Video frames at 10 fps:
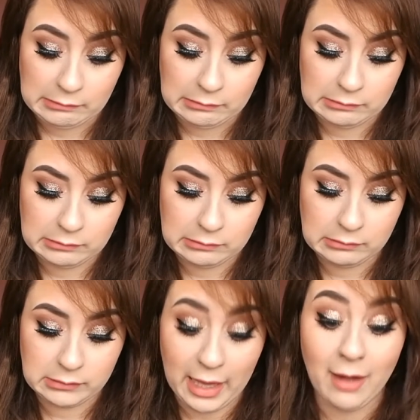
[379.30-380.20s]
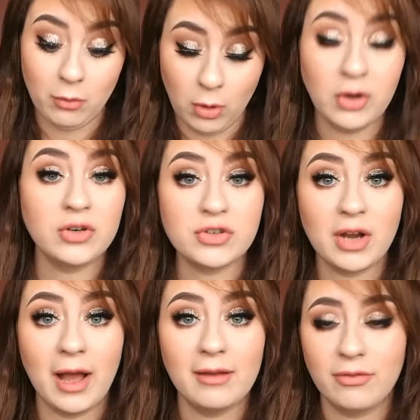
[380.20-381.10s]
Yeah, 100
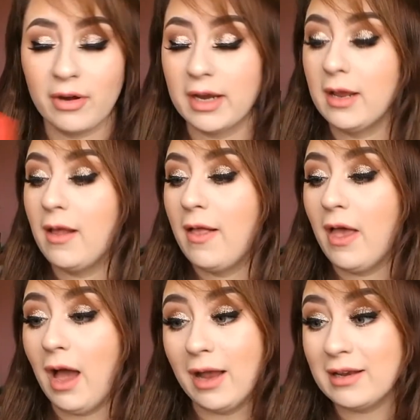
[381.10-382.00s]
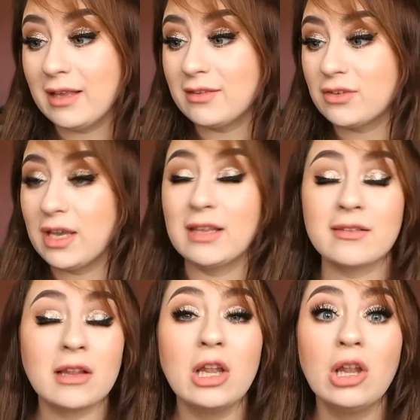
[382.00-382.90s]
Ivory. And it's
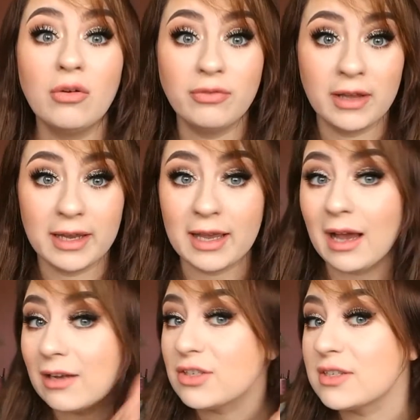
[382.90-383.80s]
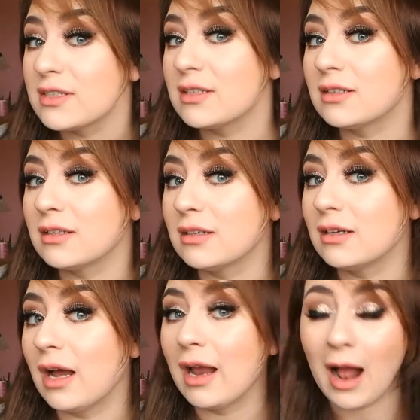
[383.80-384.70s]
lovely. I
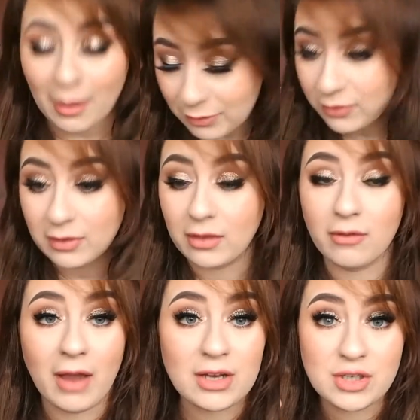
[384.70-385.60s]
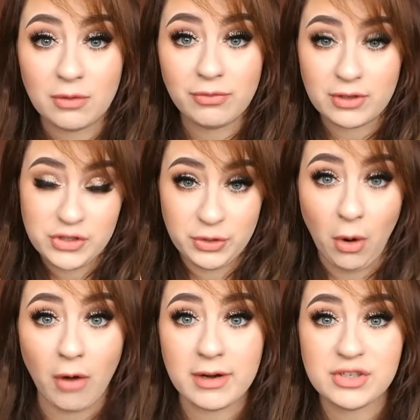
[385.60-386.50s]
absolutely love it. I don't feel too
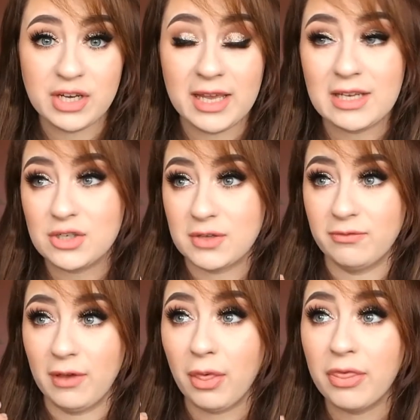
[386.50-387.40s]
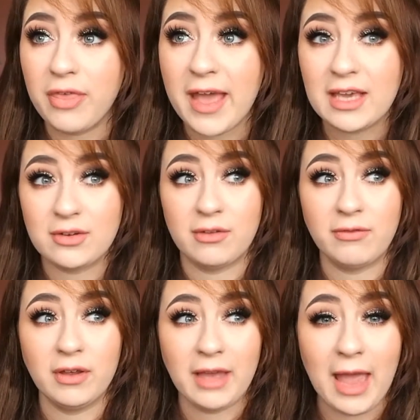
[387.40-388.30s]
orange in it. It doesn't feel thick. It doesn't
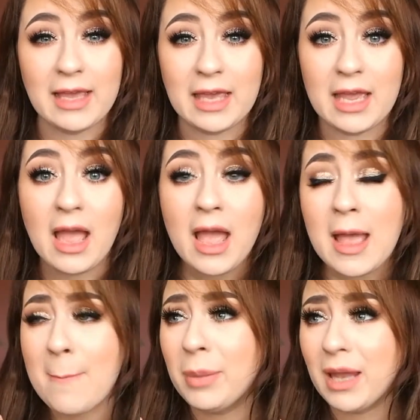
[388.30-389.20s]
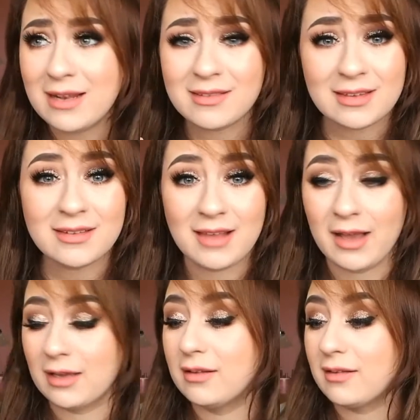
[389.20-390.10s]
feel cakey. It blends in
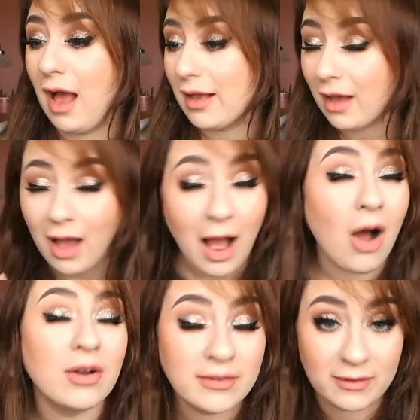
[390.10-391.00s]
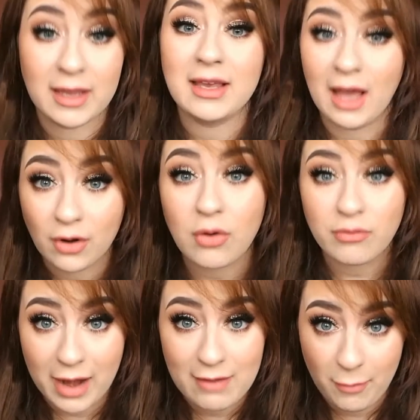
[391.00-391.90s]
seconds. I honestly cannot
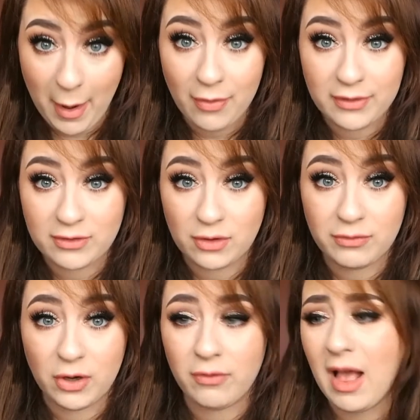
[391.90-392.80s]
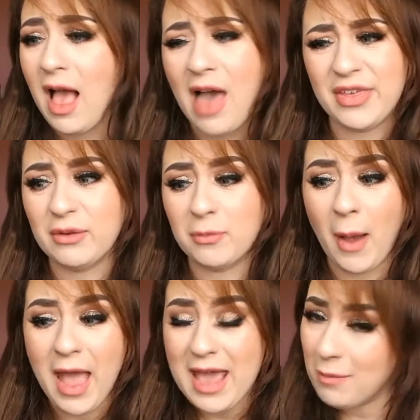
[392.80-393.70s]
rave about this stuff enough. I think it was
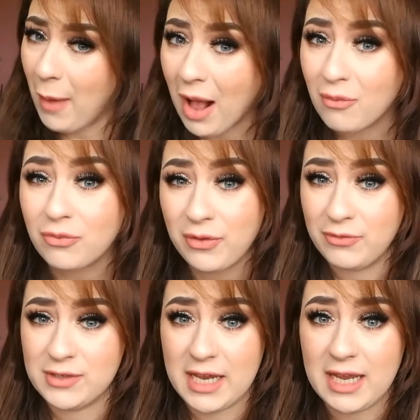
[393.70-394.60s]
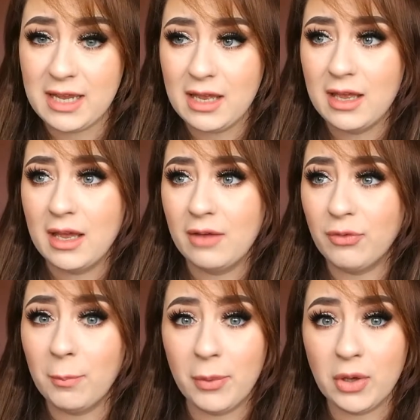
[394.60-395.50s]
about £8.50
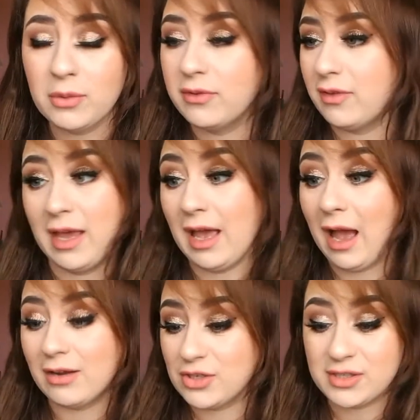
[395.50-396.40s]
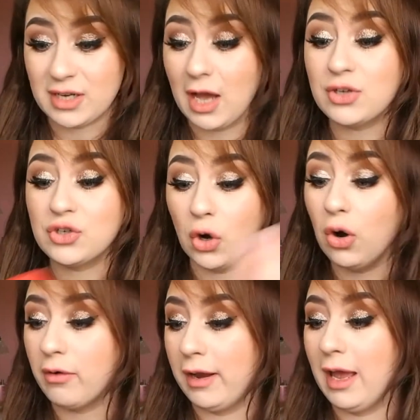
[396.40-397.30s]
from Boots. I just
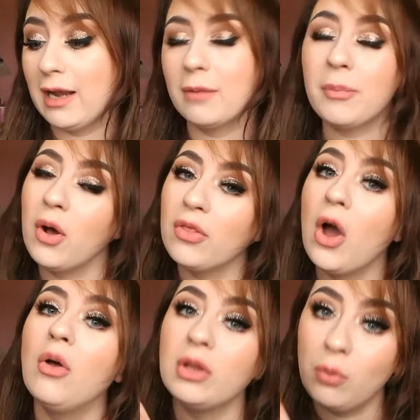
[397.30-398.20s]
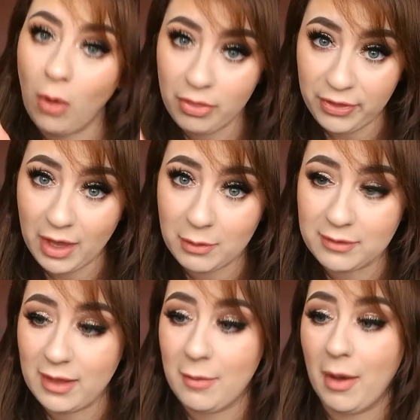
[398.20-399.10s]
adore it. But the only one thing I would
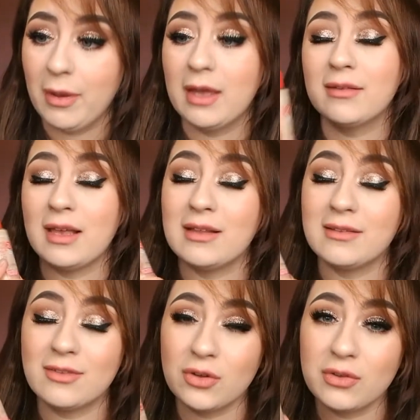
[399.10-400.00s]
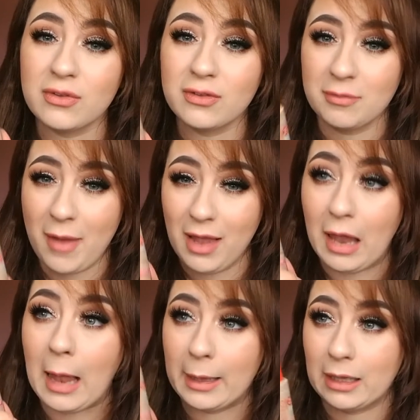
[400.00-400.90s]
say about it is it does smell
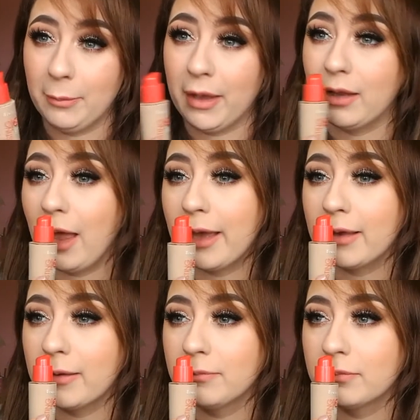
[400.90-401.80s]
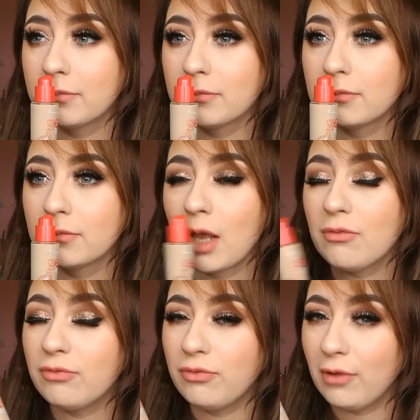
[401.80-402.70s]
a little bit like
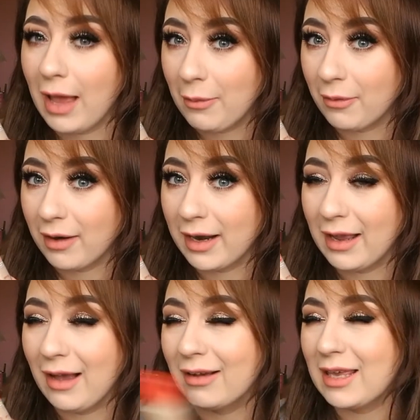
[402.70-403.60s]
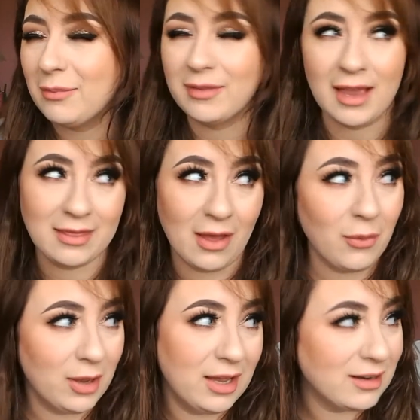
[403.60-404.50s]
flowery. I'll keep saying that
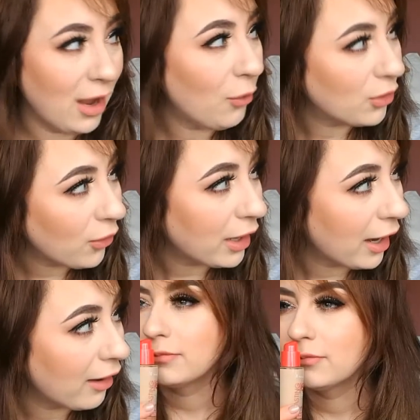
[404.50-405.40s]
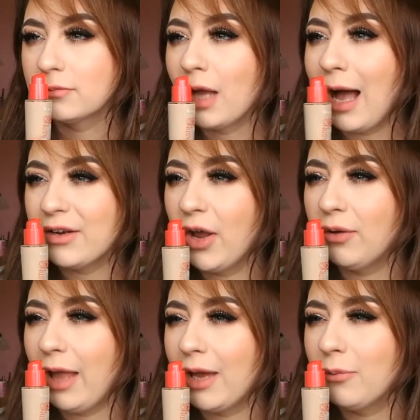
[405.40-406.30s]
word, how annoying. I don't know,
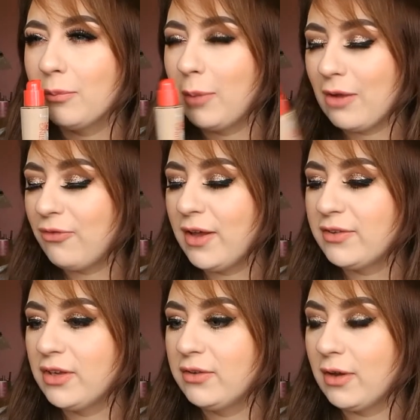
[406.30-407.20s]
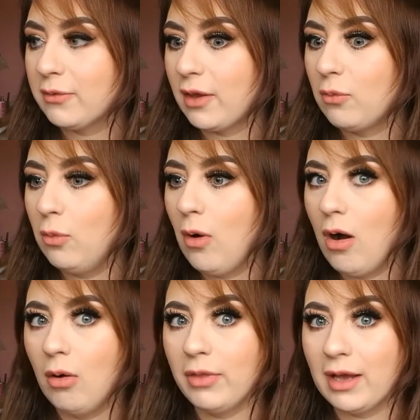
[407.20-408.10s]
like when I first used it I was like,
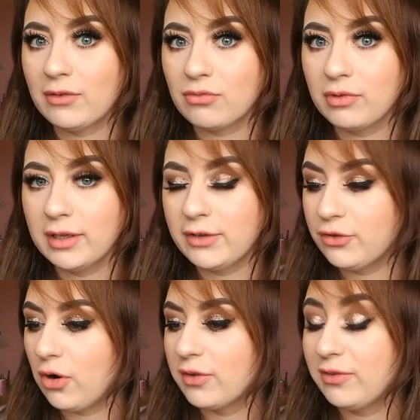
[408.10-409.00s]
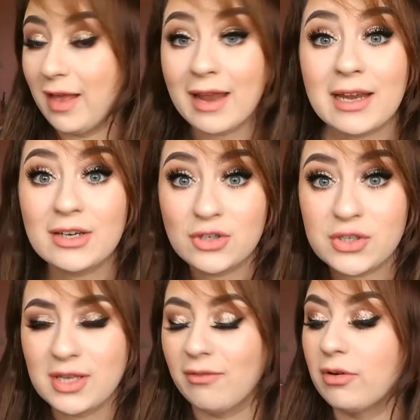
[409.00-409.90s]
whoa, that is a really strong scent, and it
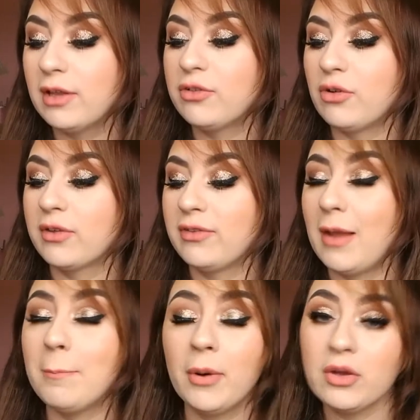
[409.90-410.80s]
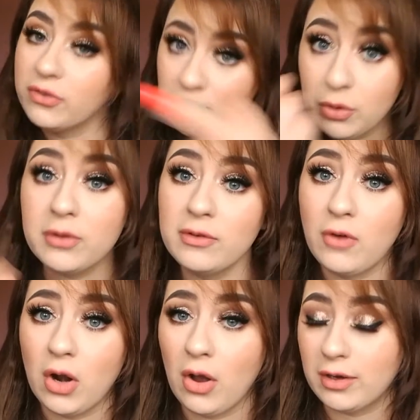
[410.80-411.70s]
does have a really strong scent, but as soon as you've
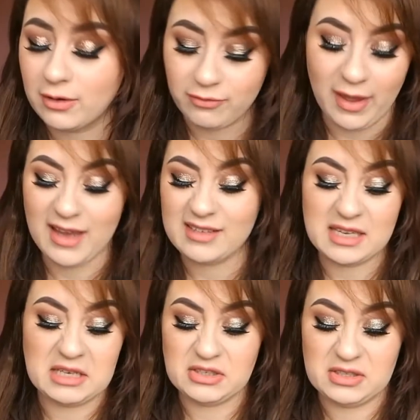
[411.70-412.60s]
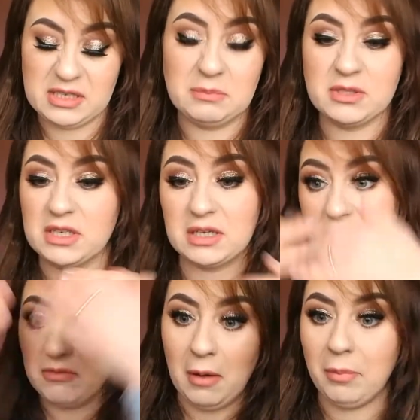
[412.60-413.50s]
got it on your face it just seems to
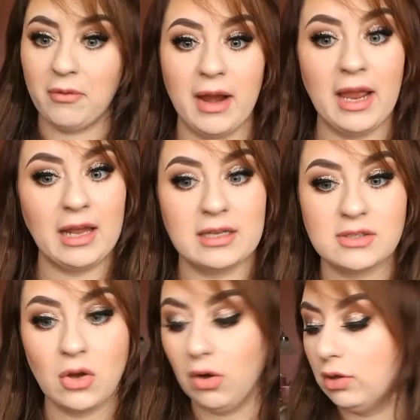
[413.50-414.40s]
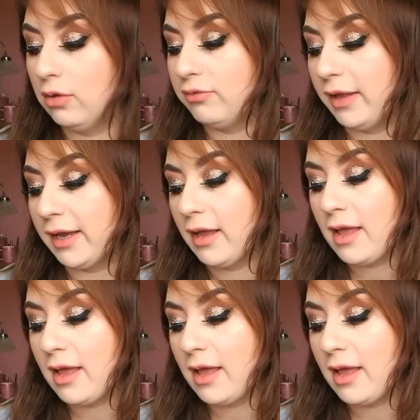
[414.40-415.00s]
evaporate, and it's all lovely.